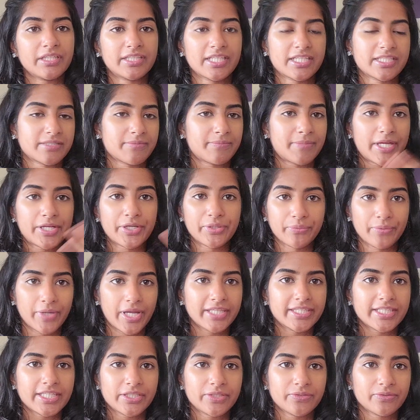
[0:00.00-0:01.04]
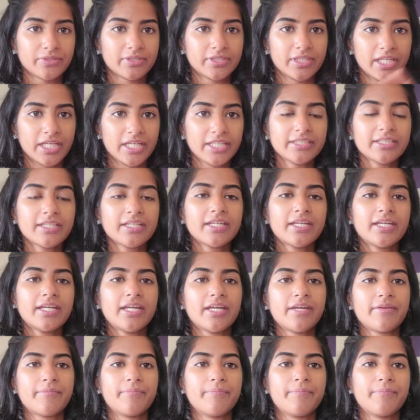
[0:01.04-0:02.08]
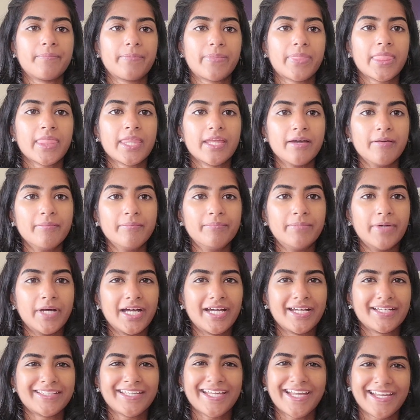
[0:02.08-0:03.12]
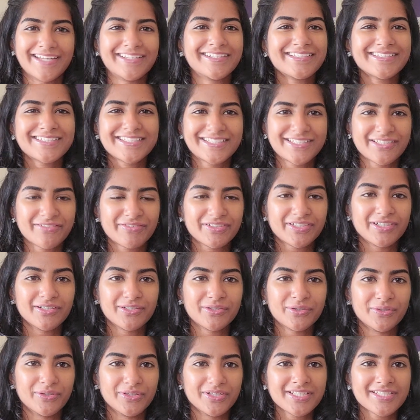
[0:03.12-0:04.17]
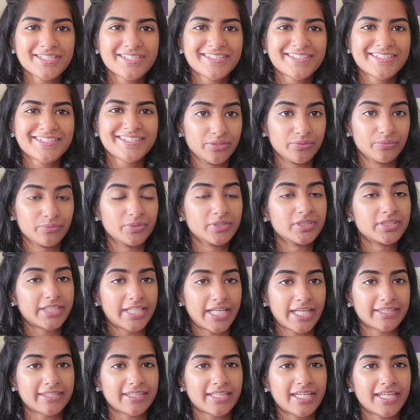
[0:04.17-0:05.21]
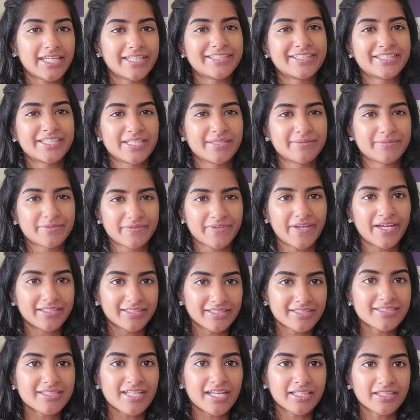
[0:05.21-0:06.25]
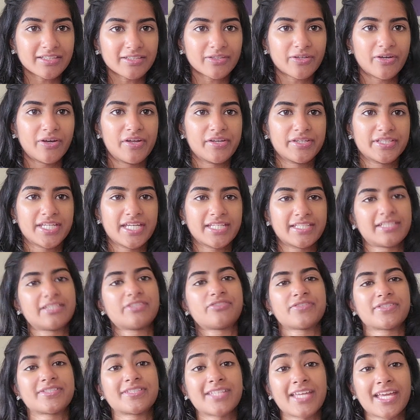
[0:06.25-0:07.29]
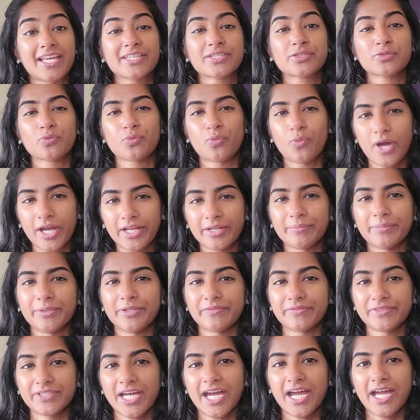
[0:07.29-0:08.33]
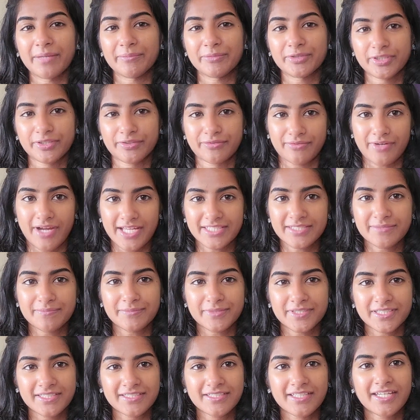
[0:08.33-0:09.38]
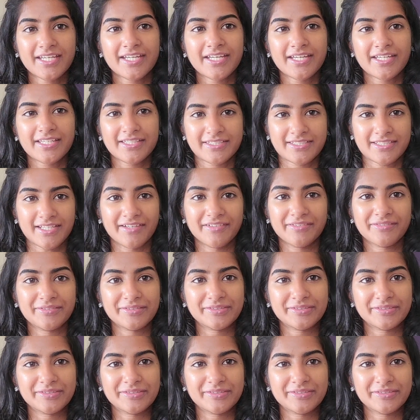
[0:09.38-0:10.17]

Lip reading: there's a better way that you'd learn. But yeah, it is a difficult course. You will get there in terms of understanding the content. It just takes quite a bit of time to grasp stuff.